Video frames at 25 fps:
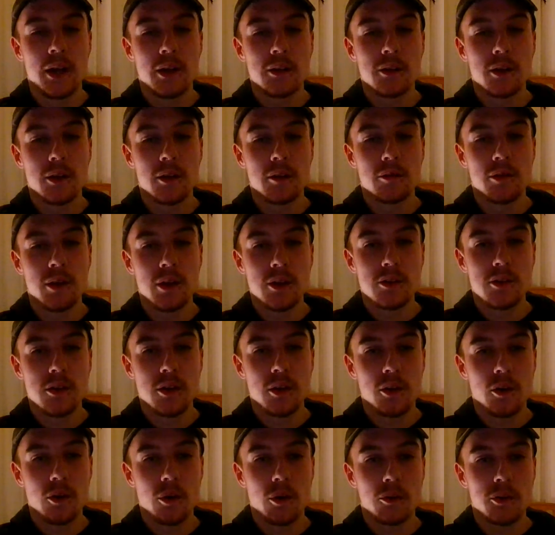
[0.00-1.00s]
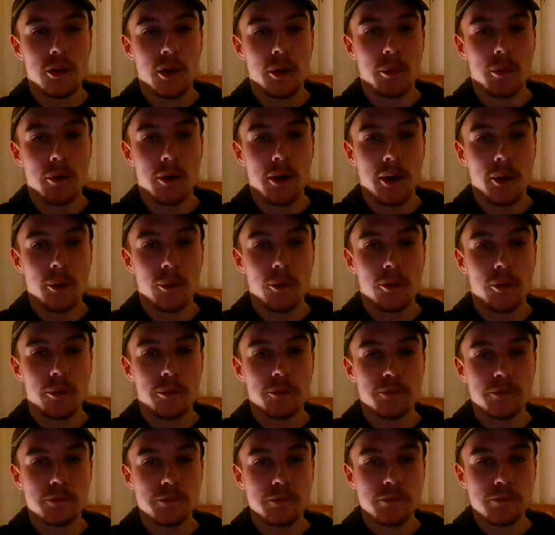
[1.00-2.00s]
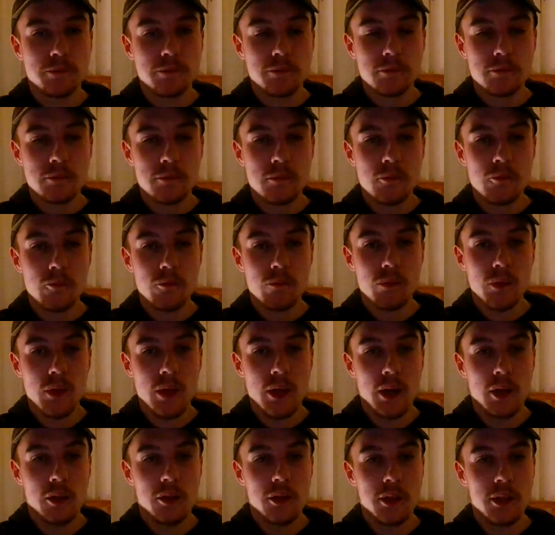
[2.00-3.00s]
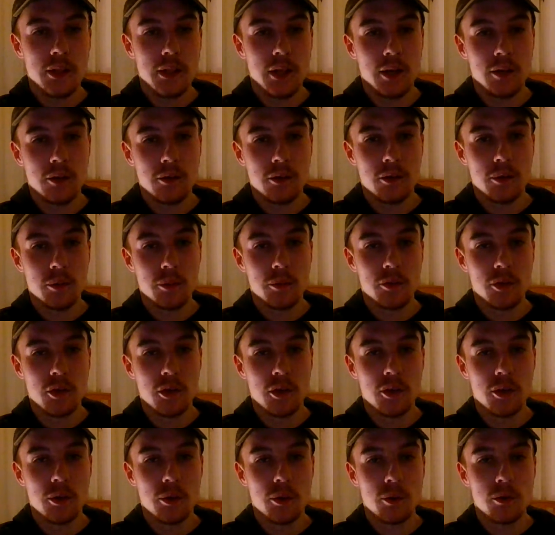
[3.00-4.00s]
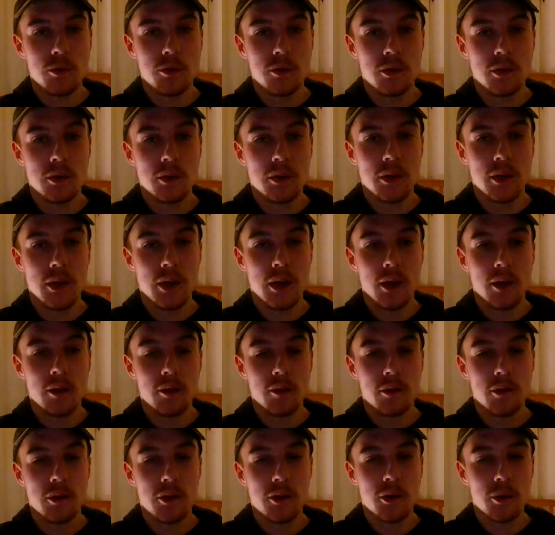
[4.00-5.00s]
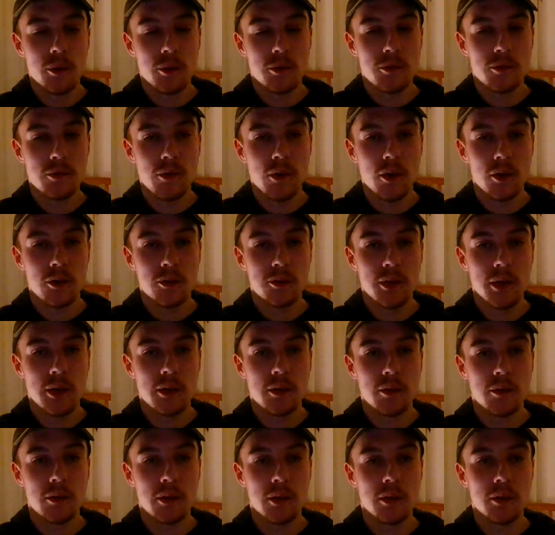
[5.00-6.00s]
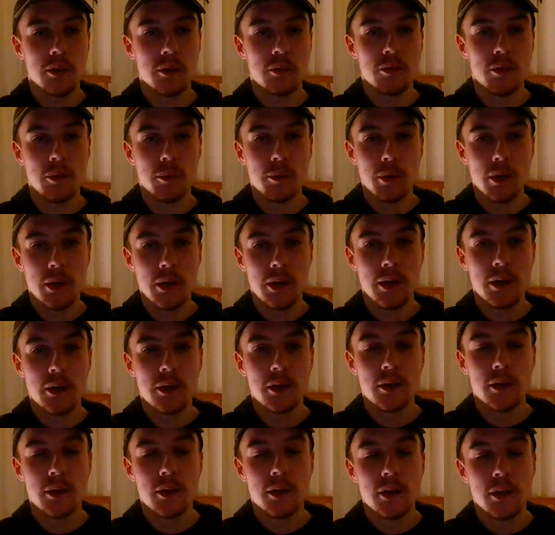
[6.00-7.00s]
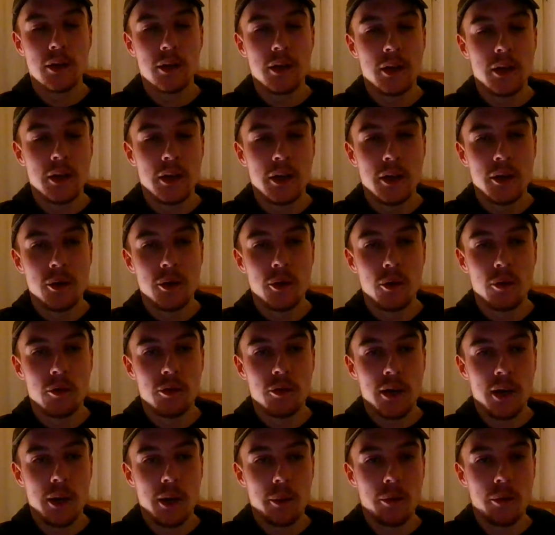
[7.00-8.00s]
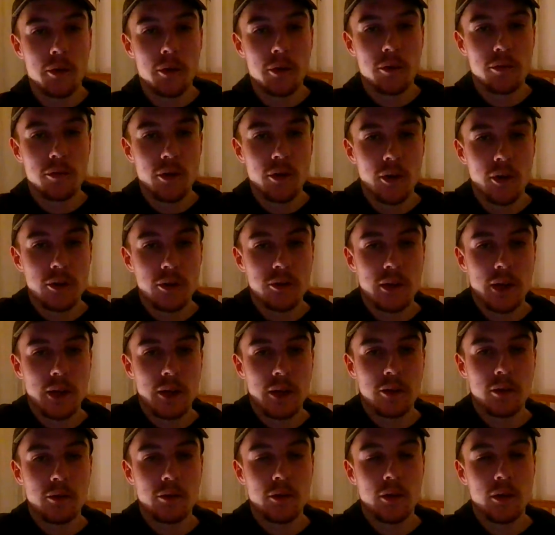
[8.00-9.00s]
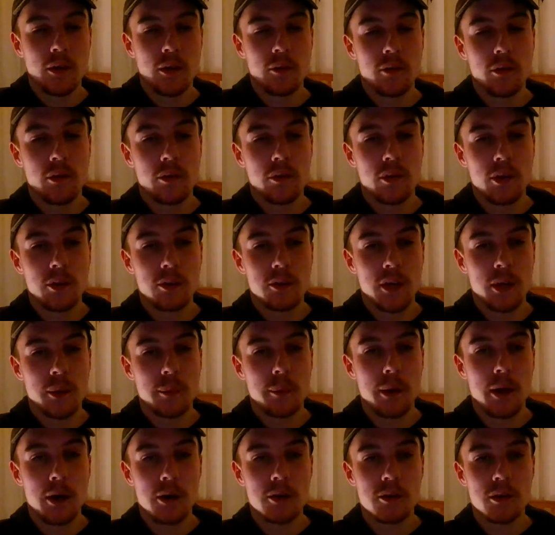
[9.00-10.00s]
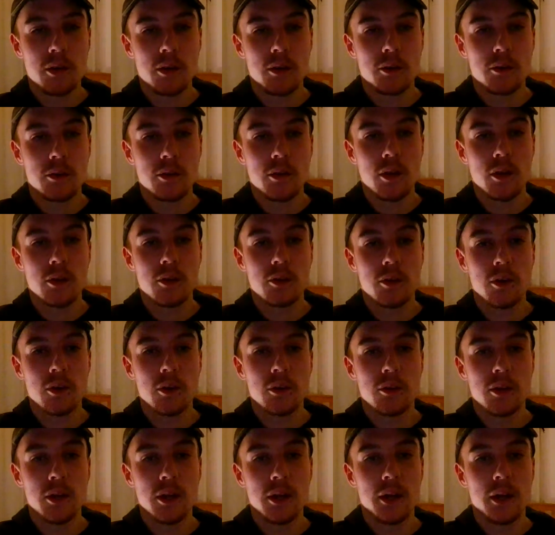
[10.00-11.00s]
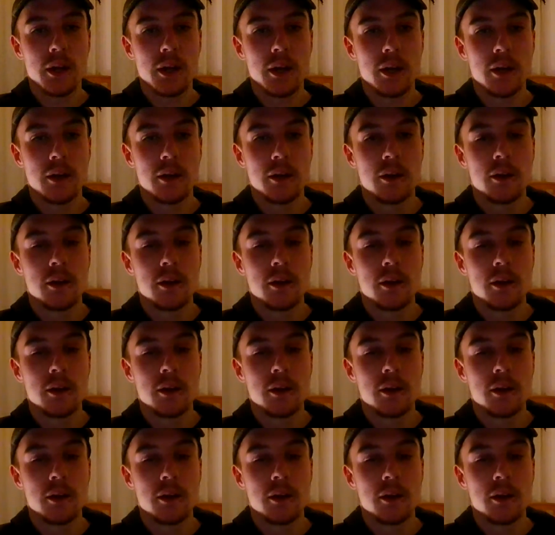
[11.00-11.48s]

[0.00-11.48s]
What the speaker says: did eventually close that one out. And I think that was a huge, huge first set. I think if you play over an hour in the first set of a three-set match, then it's going to take a